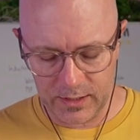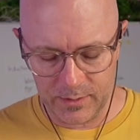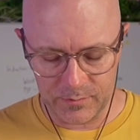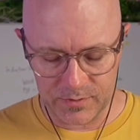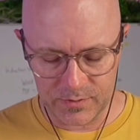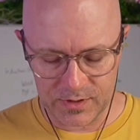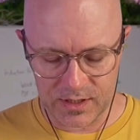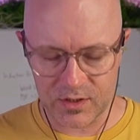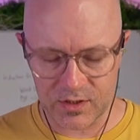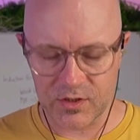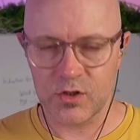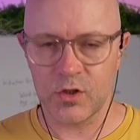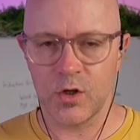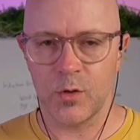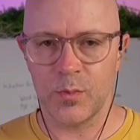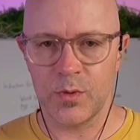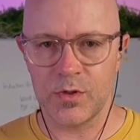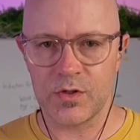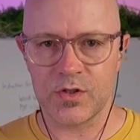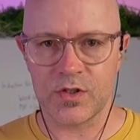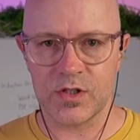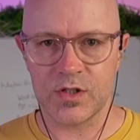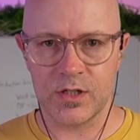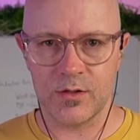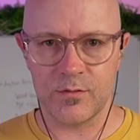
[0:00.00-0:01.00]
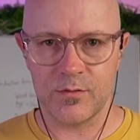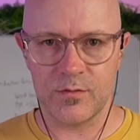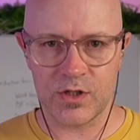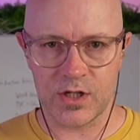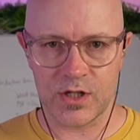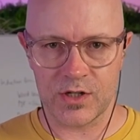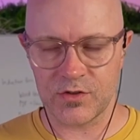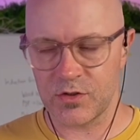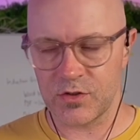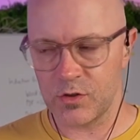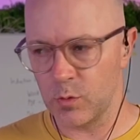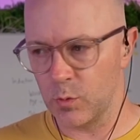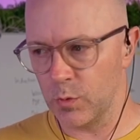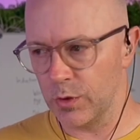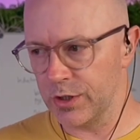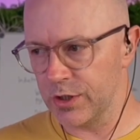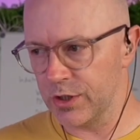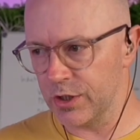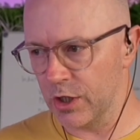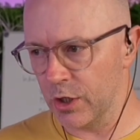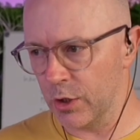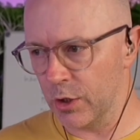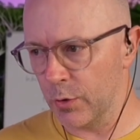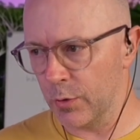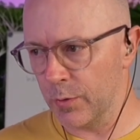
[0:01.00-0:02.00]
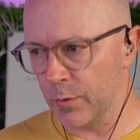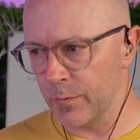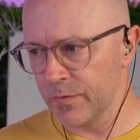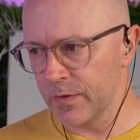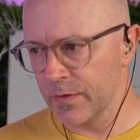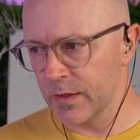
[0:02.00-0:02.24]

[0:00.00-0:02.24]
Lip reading: desktop instead of just the window.